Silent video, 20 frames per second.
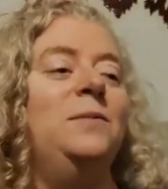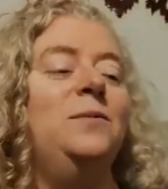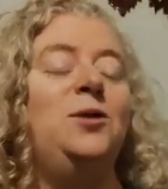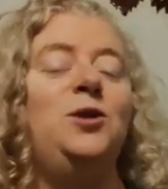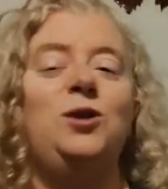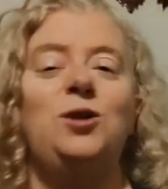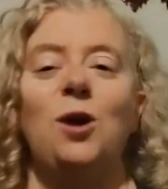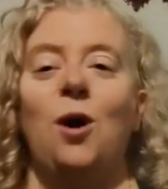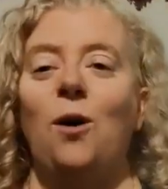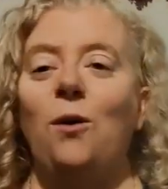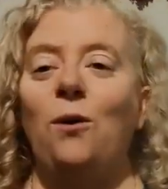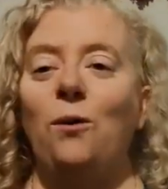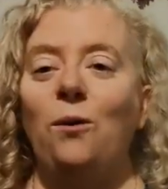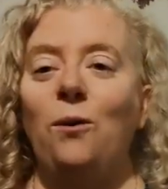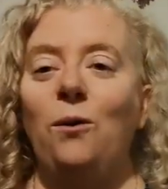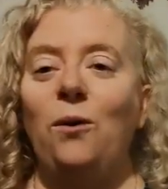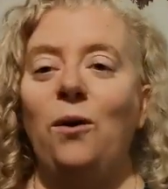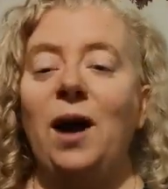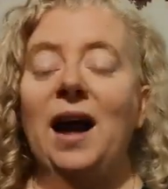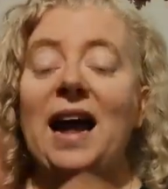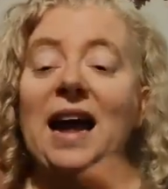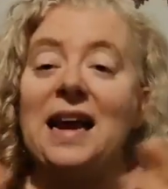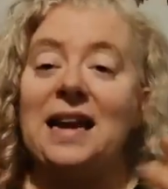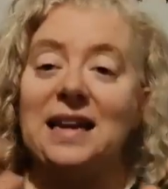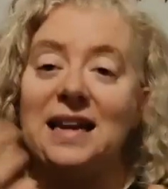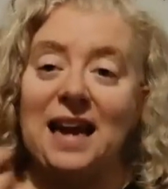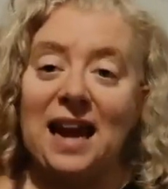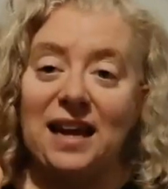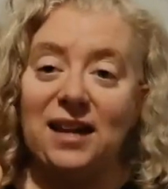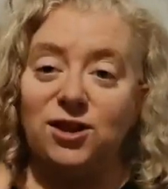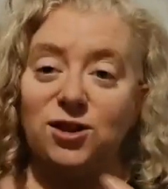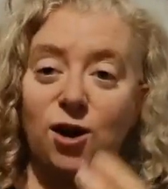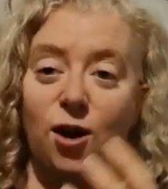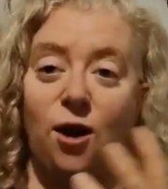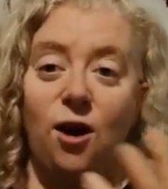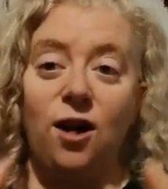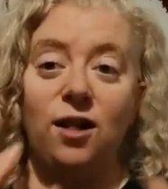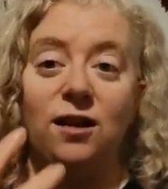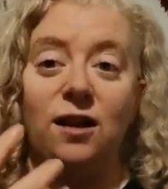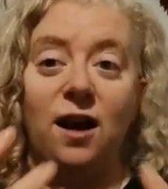so Engage
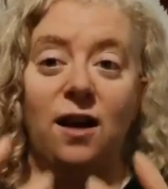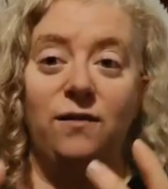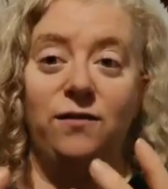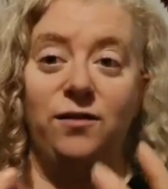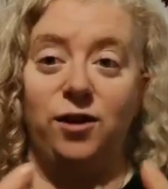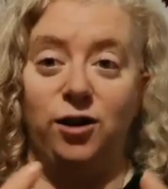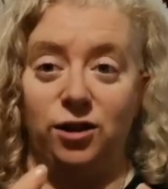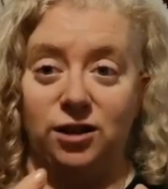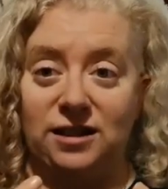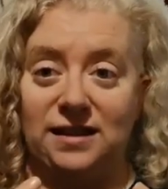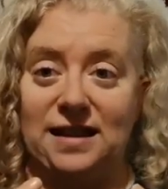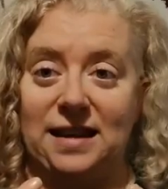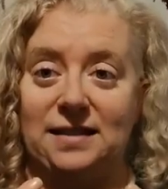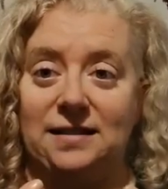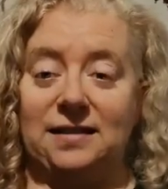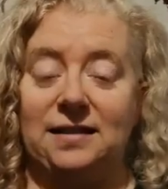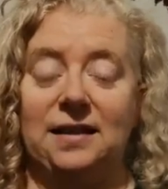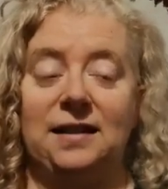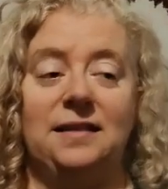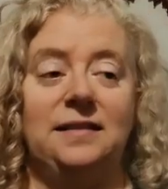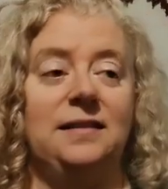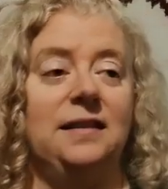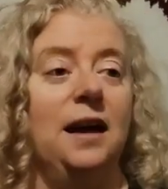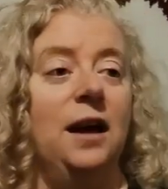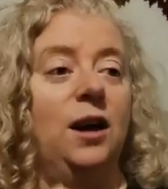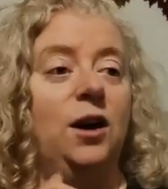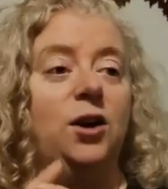all of your senses.